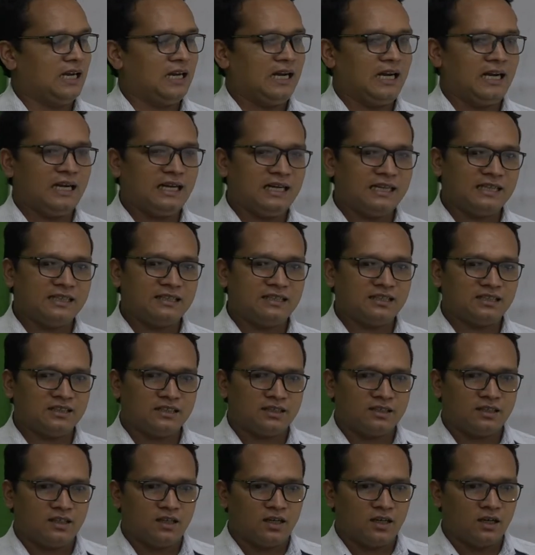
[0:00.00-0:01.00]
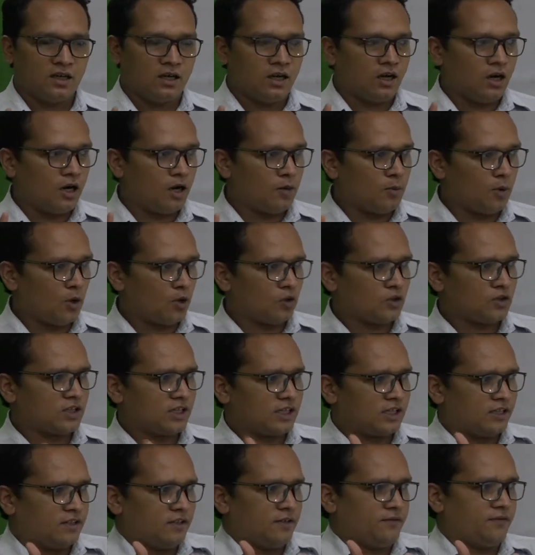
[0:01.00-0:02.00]
And about the
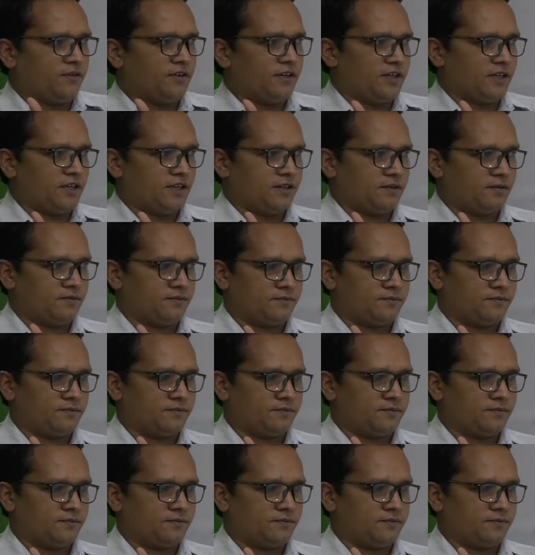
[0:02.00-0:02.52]
tiffin,